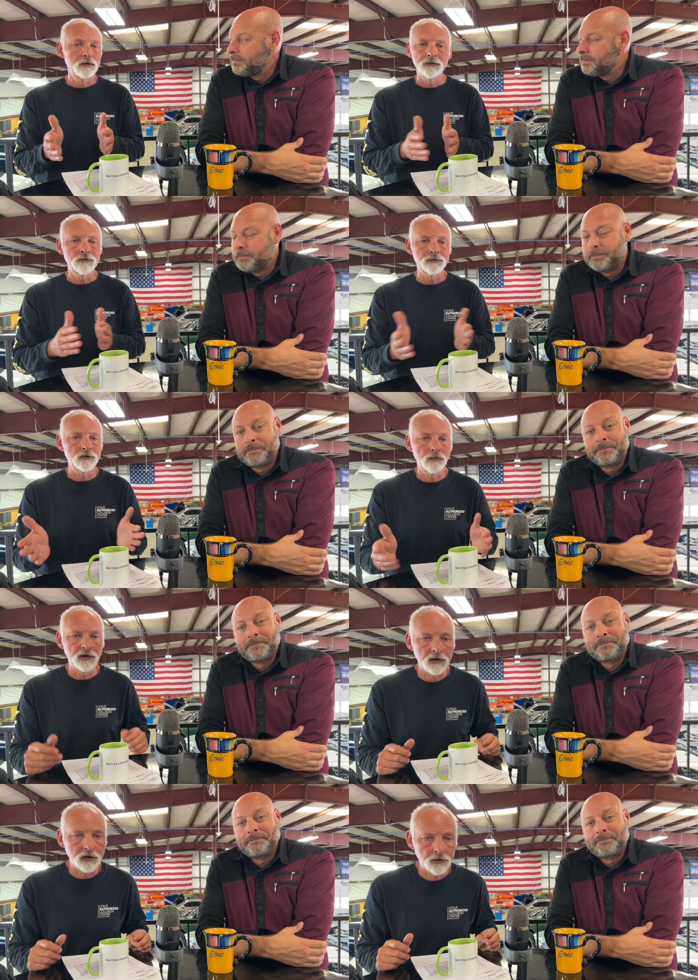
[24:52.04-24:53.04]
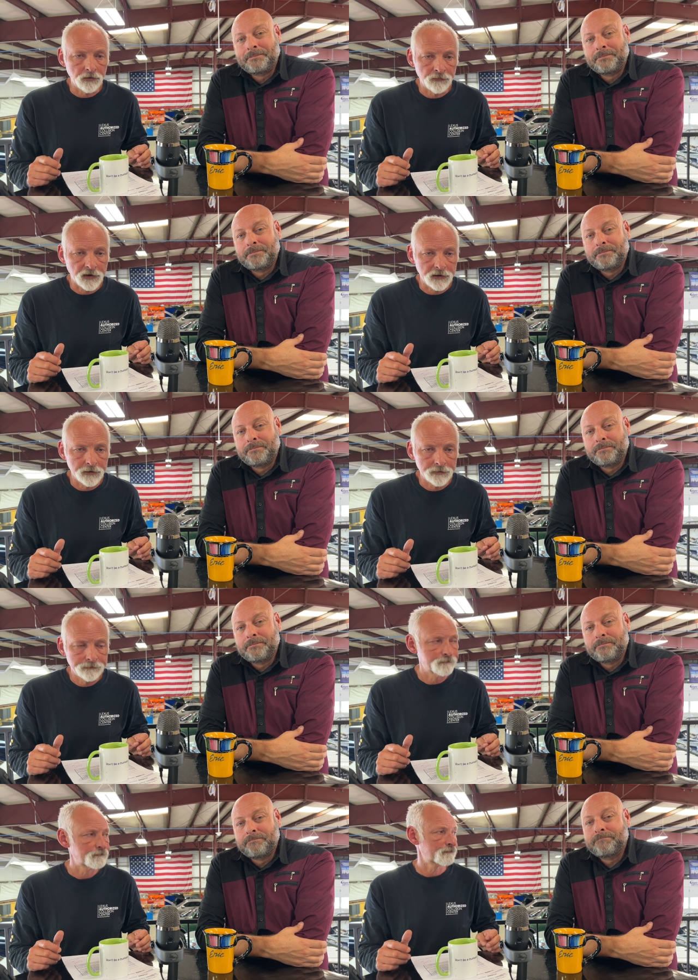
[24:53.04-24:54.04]
Speaker 1: There's nobody going to notify you.
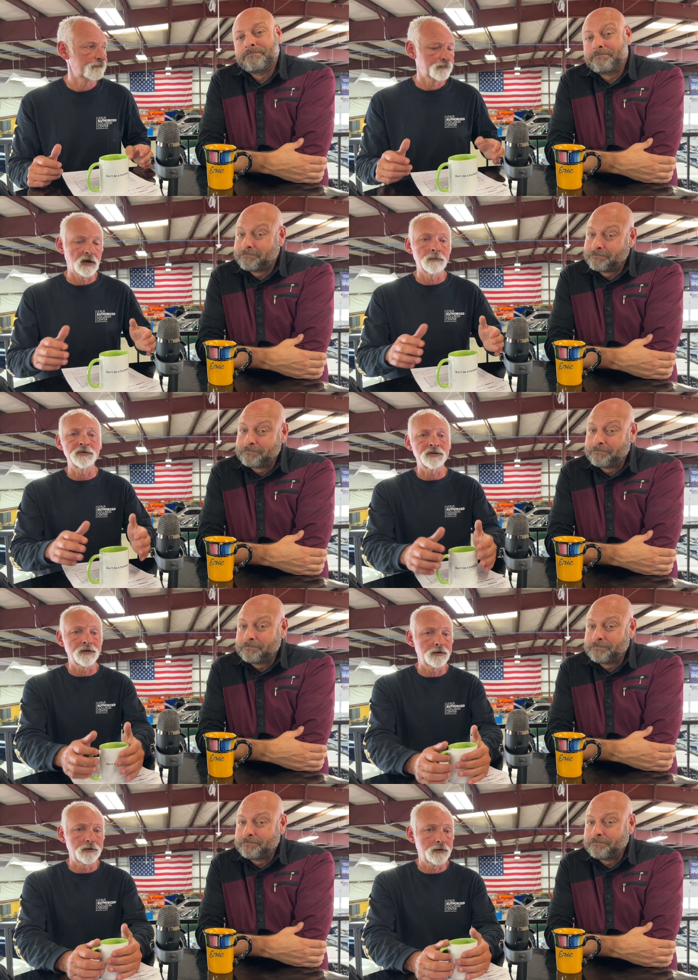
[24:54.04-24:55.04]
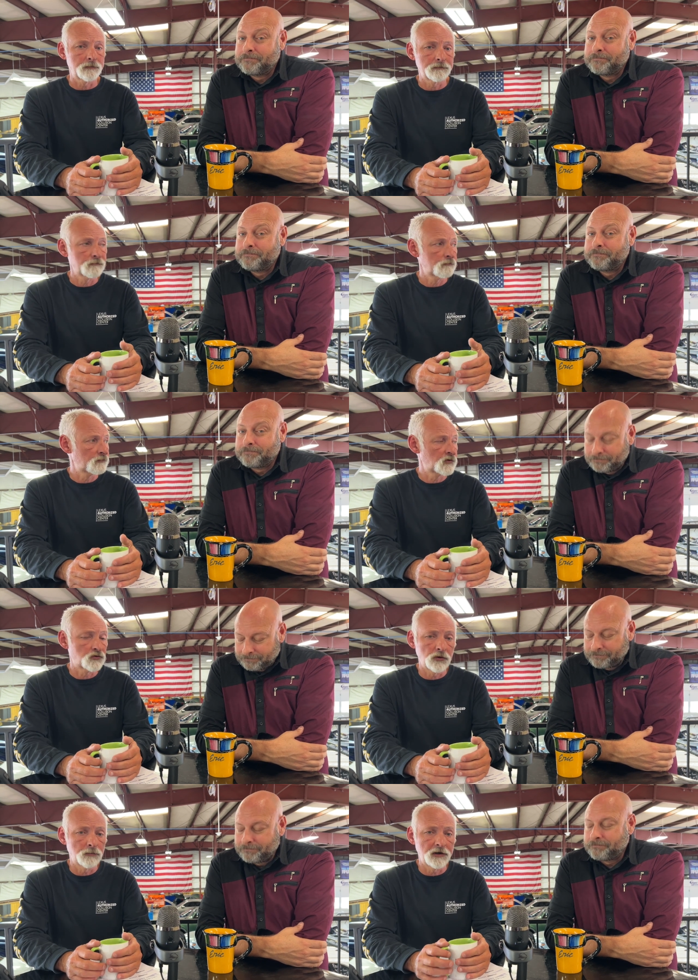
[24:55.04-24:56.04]
I'm just telling you. There's
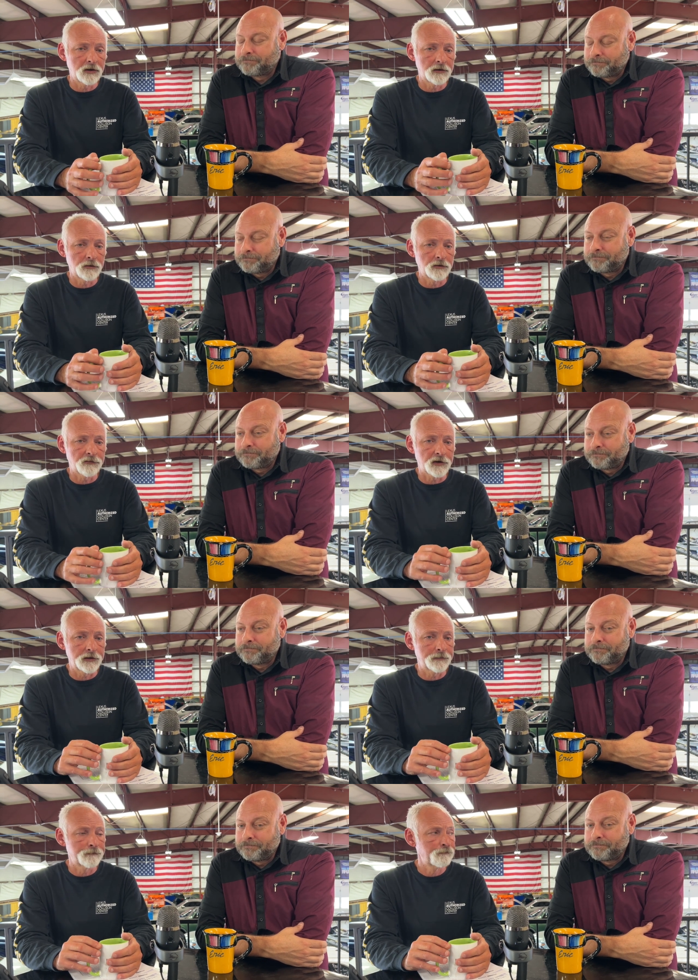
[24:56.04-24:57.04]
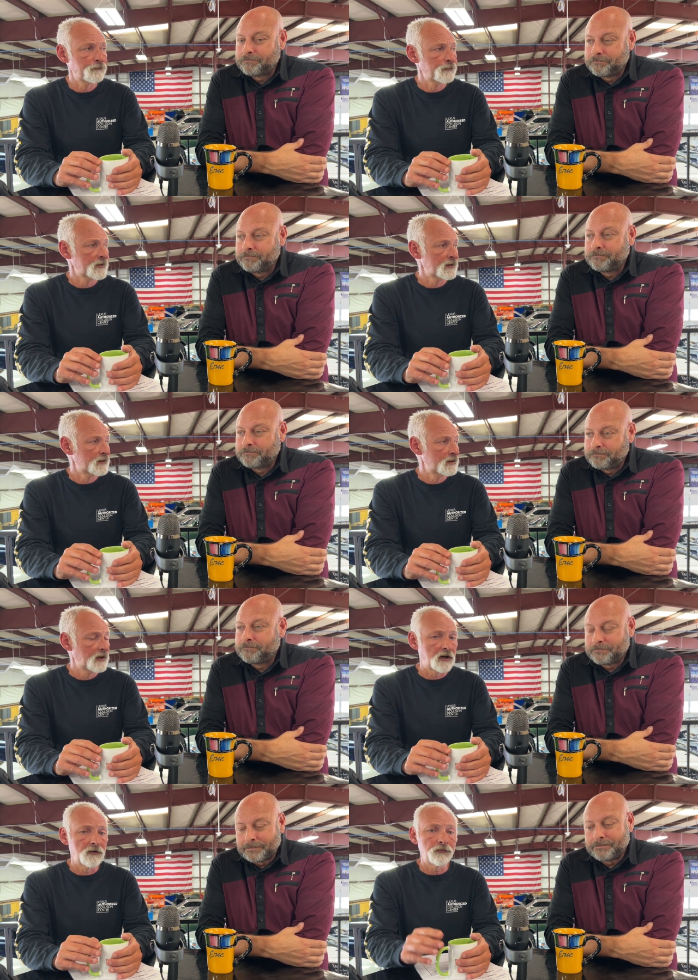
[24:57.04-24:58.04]
nobody going to notify you.
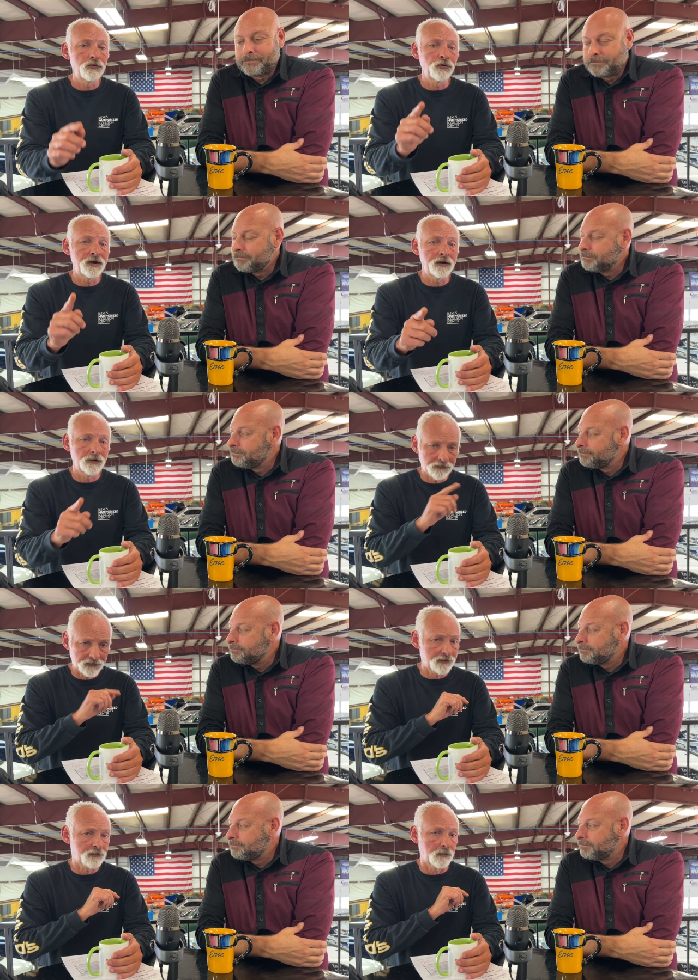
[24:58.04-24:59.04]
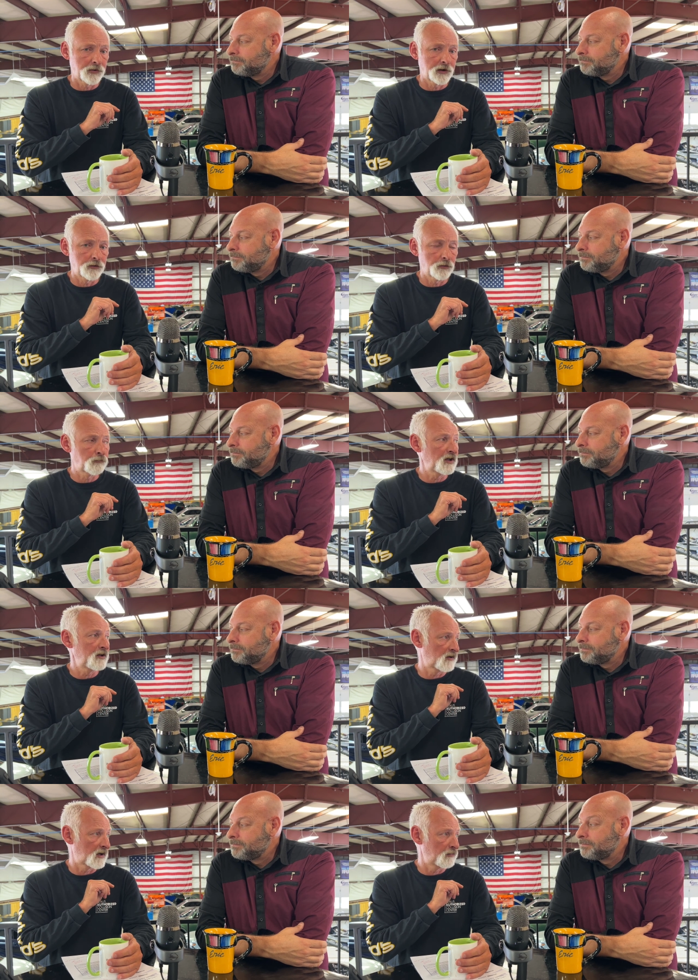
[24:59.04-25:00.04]
And if you hear somebody, no,
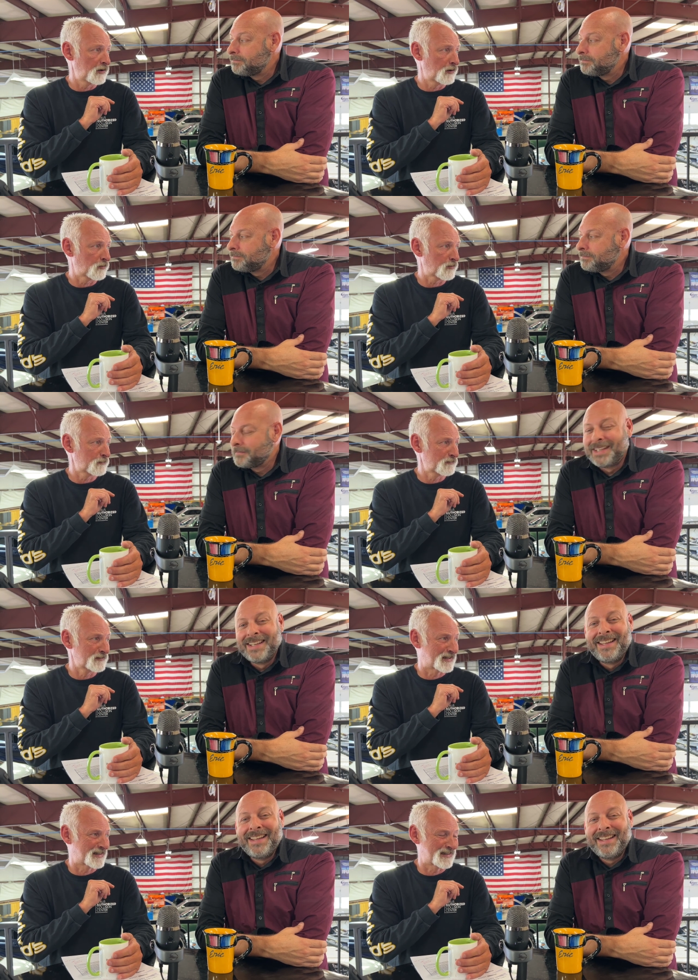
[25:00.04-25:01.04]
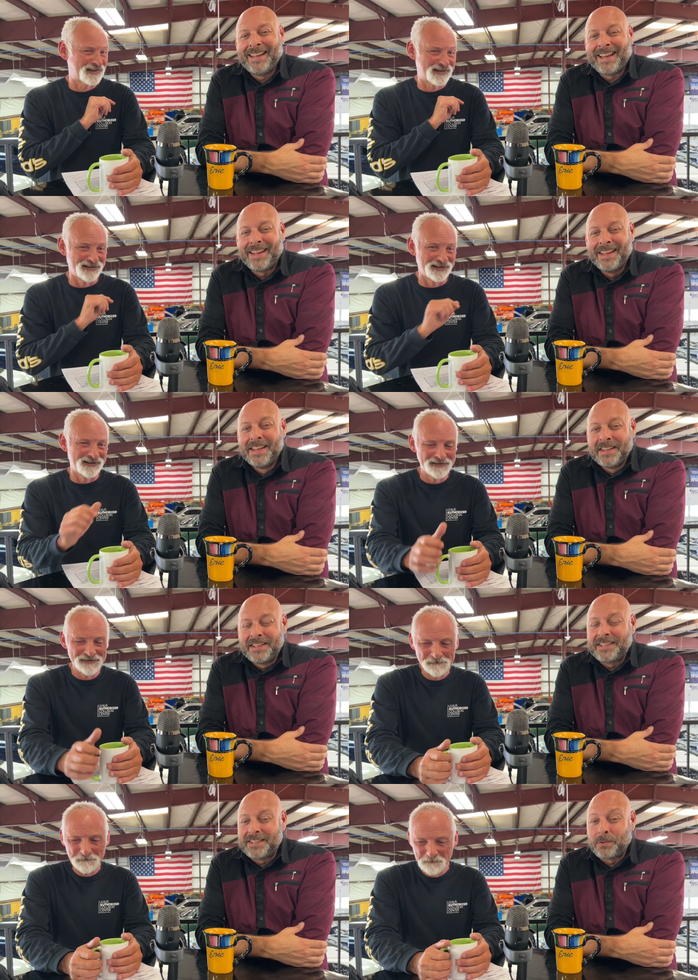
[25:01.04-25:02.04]
please let me know. Yeah.
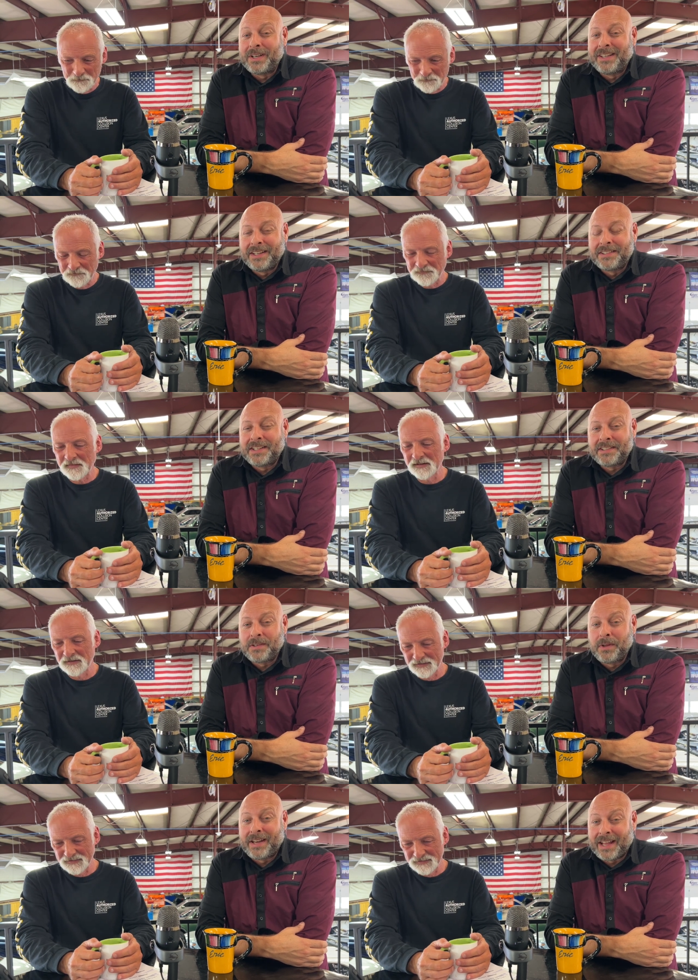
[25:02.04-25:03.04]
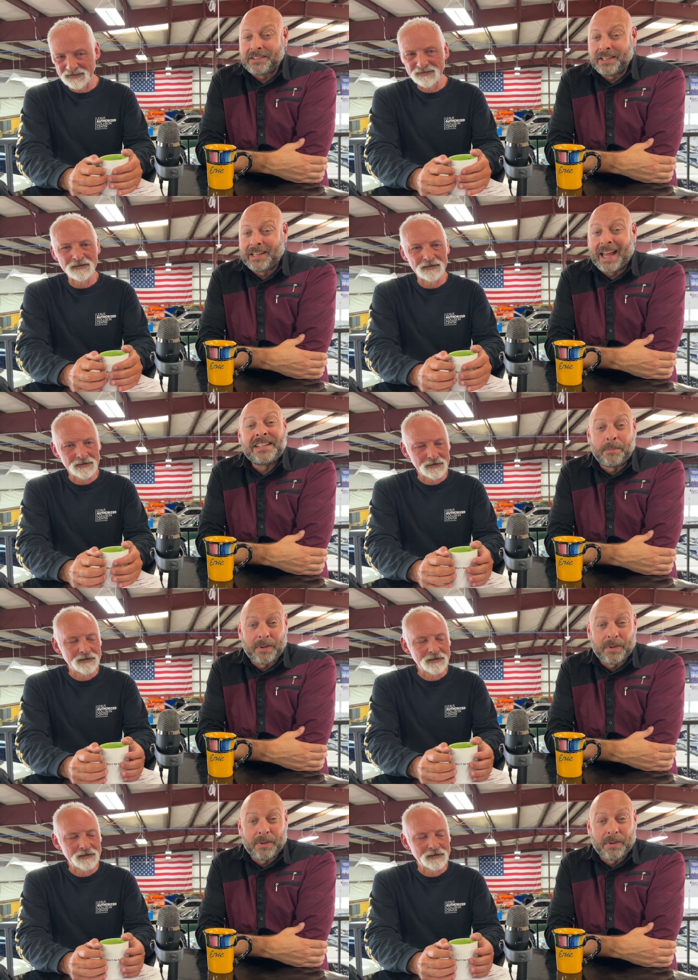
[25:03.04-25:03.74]
This is one instance that we'd actually like to be